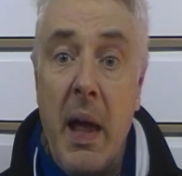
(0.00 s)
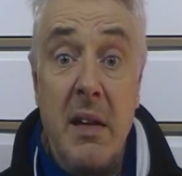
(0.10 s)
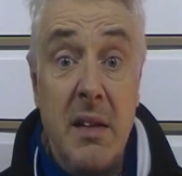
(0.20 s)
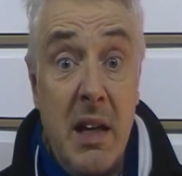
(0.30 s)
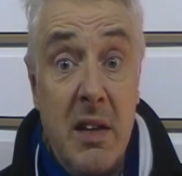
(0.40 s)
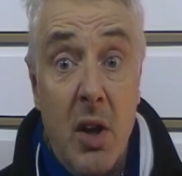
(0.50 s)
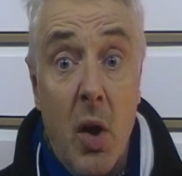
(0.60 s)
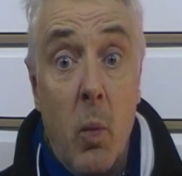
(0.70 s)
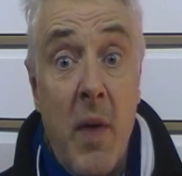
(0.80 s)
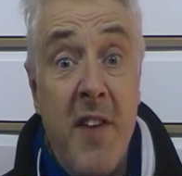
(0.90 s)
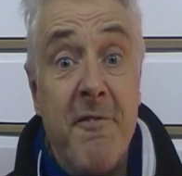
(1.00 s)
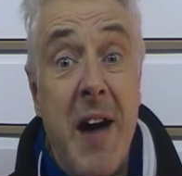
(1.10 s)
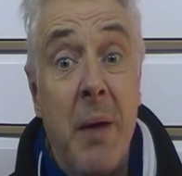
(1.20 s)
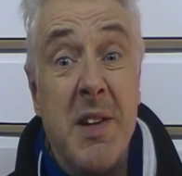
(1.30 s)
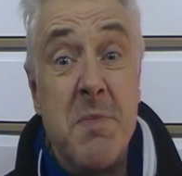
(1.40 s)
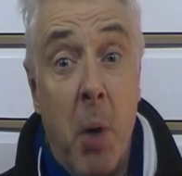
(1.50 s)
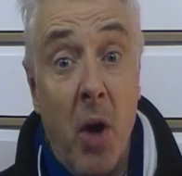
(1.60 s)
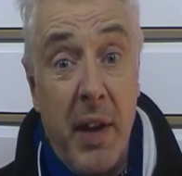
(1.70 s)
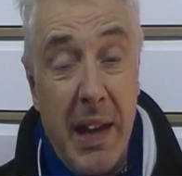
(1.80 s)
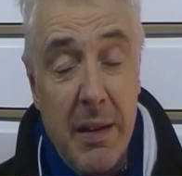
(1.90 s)
Indeed, when they found his
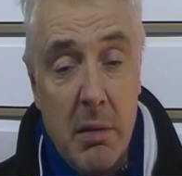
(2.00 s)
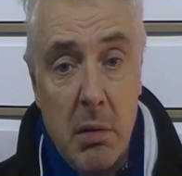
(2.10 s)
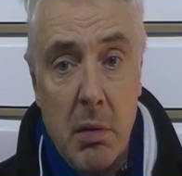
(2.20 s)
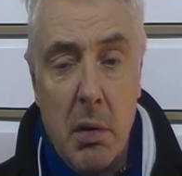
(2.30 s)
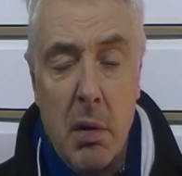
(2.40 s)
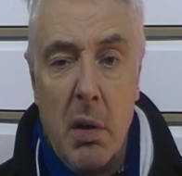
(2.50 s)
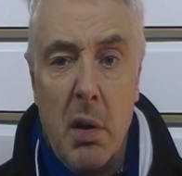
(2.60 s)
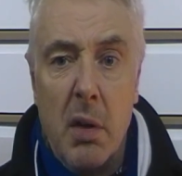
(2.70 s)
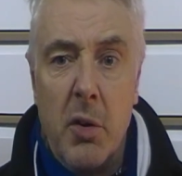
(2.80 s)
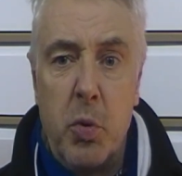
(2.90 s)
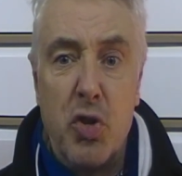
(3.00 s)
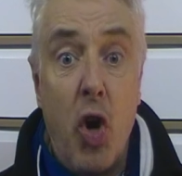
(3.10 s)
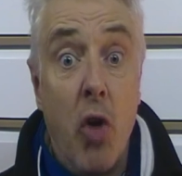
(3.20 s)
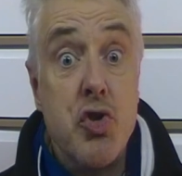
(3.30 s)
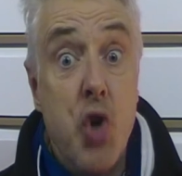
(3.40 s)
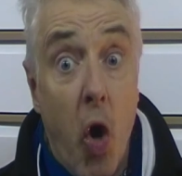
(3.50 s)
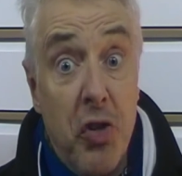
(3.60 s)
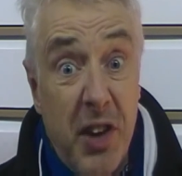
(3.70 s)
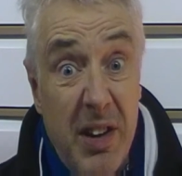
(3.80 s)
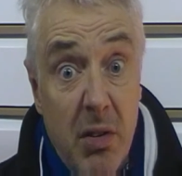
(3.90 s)
body that was
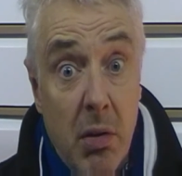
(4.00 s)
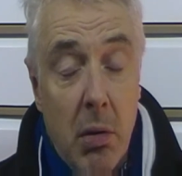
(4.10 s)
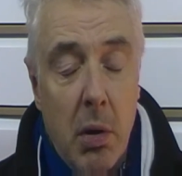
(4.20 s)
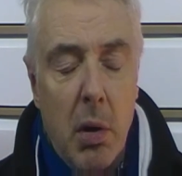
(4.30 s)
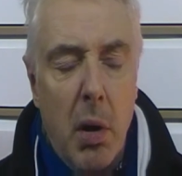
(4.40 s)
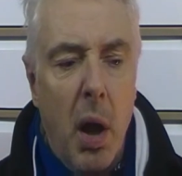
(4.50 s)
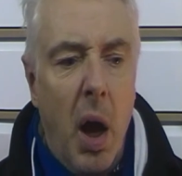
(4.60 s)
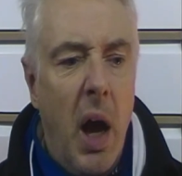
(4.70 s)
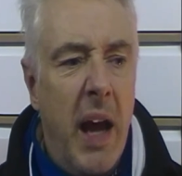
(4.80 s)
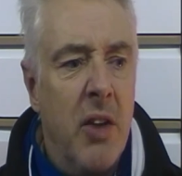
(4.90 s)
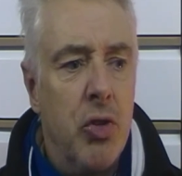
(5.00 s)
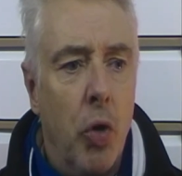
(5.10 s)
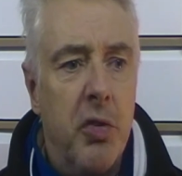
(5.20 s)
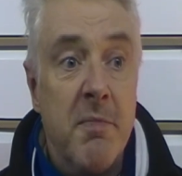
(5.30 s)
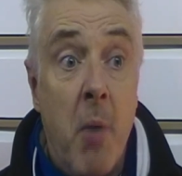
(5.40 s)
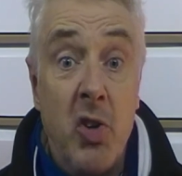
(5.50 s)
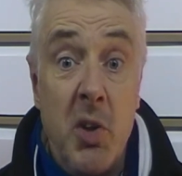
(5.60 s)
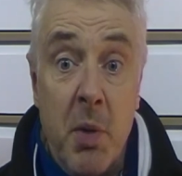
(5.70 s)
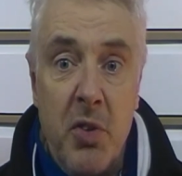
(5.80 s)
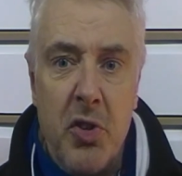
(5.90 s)
contorted in a sort of a
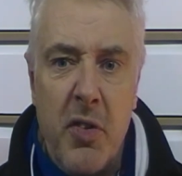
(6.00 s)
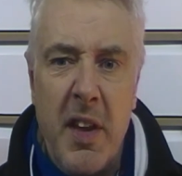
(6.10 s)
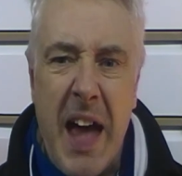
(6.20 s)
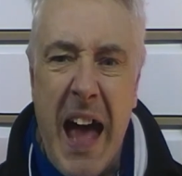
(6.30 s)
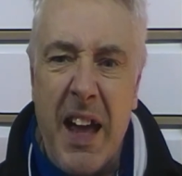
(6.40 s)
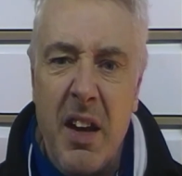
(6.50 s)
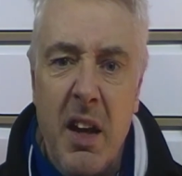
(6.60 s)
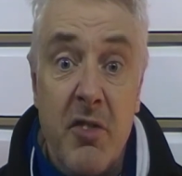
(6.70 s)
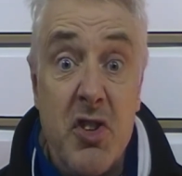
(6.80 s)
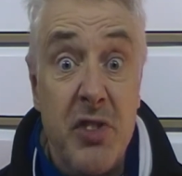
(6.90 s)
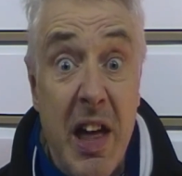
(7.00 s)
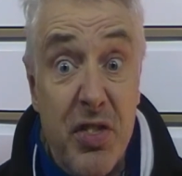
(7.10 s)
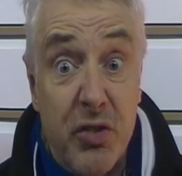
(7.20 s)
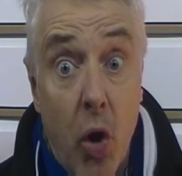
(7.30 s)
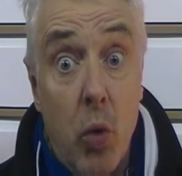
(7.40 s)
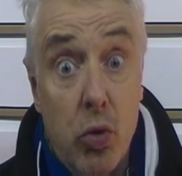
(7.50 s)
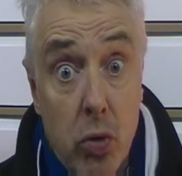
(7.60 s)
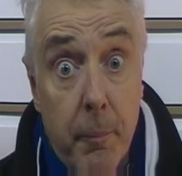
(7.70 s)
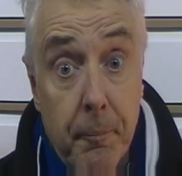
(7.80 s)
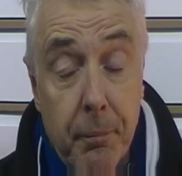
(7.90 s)
monument to the agony of his death
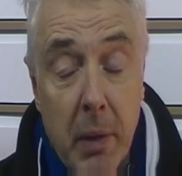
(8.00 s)
throes,